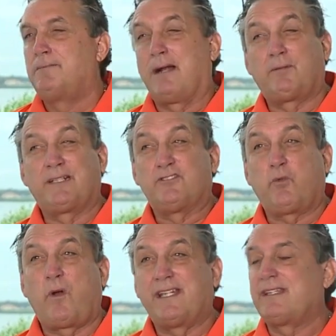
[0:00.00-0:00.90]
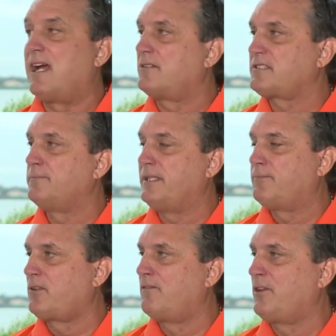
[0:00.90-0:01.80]
Probably 20,000
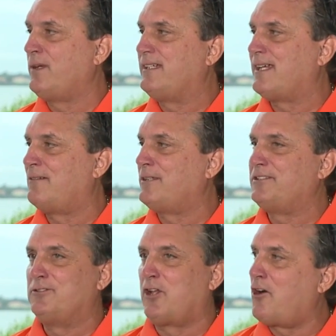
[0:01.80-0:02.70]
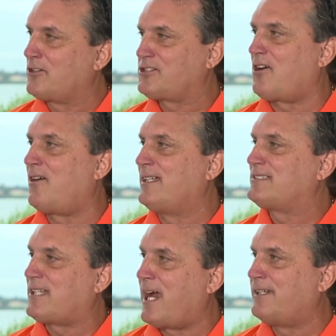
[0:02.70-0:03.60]
people over the weekend. We do log sawing,
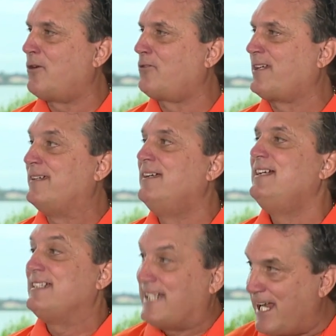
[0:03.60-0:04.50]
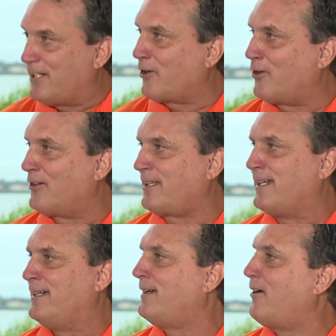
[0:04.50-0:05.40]
stein holding, keg
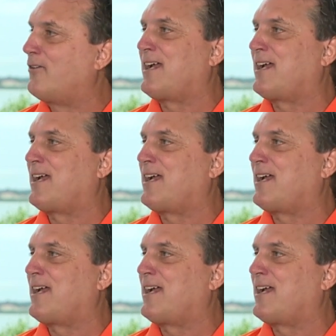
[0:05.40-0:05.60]
hurling, all yeah.